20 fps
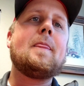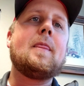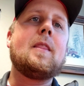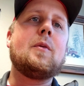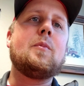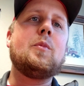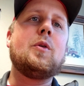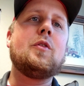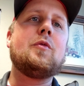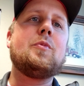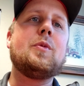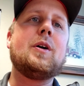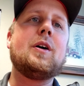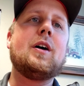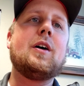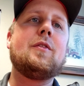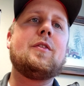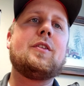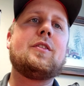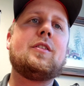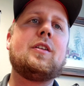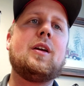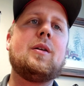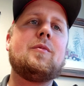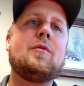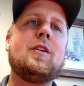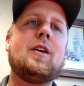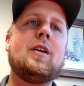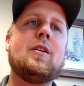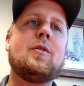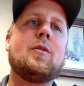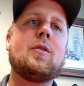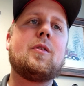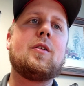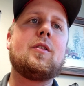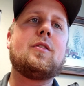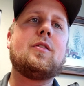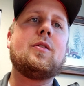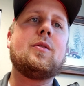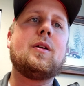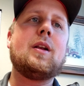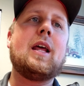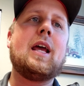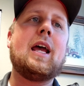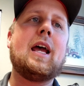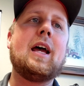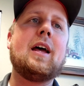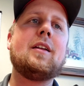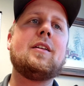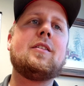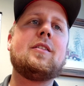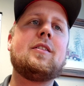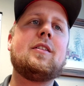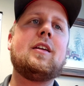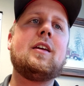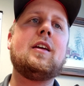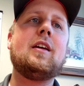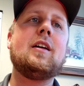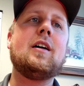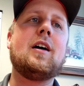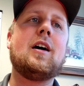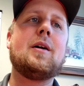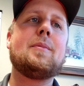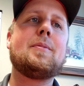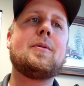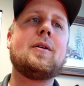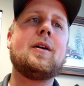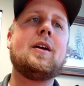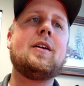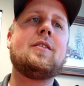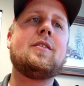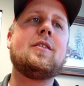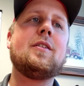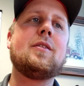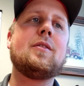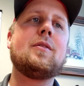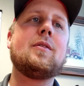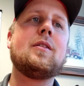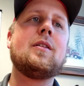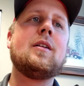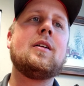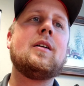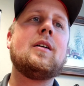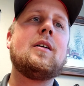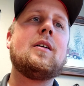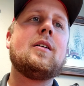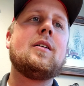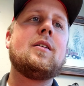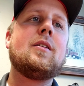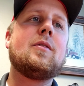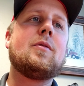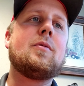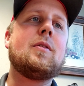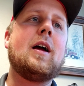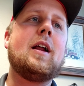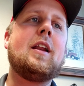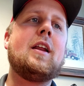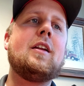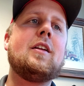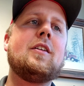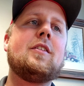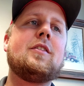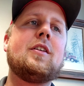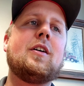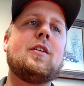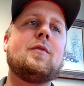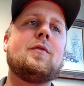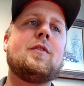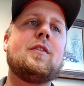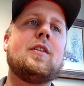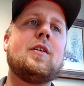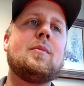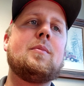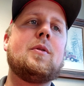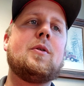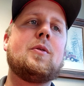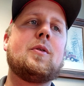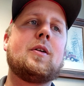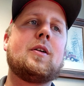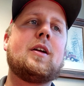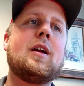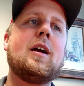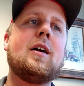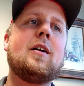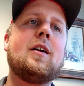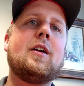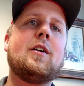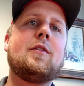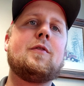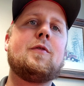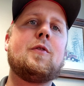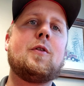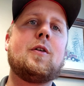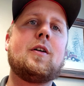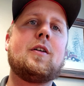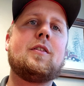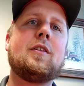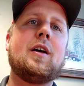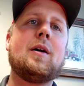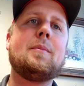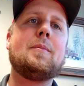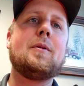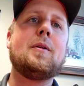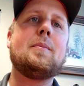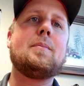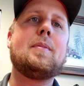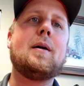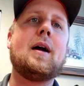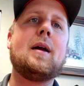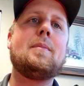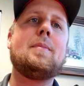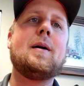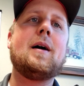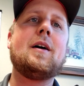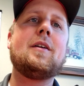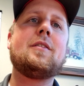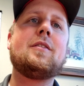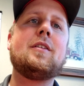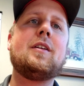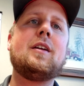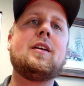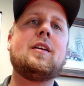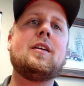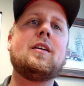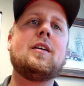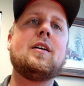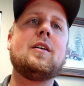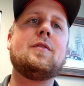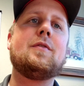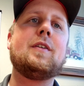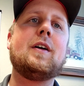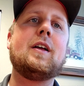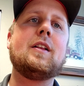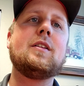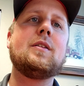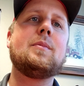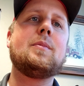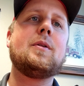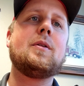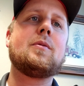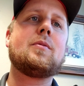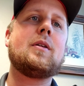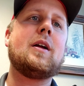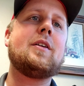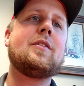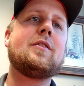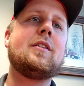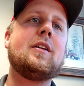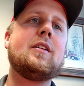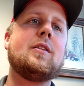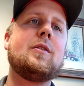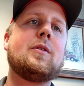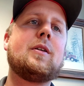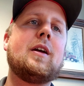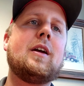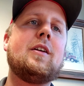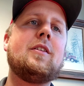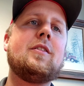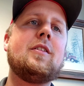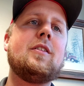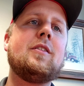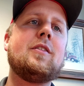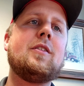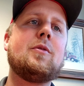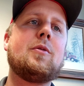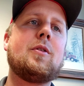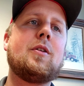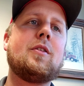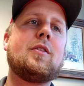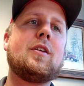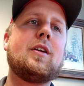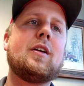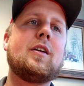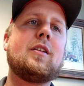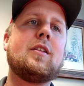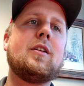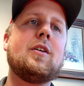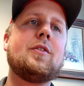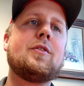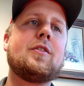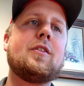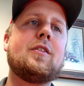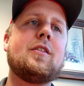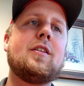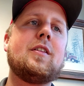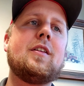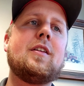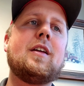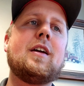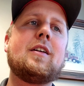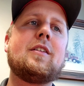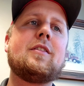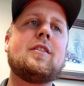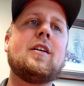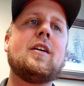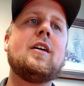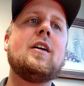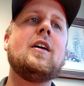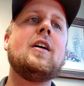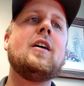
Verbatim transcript: The movement of a CMV in order to enhance the operational readiness of the motor carrier, for example, bypassing available resting locations in order to get closer to the next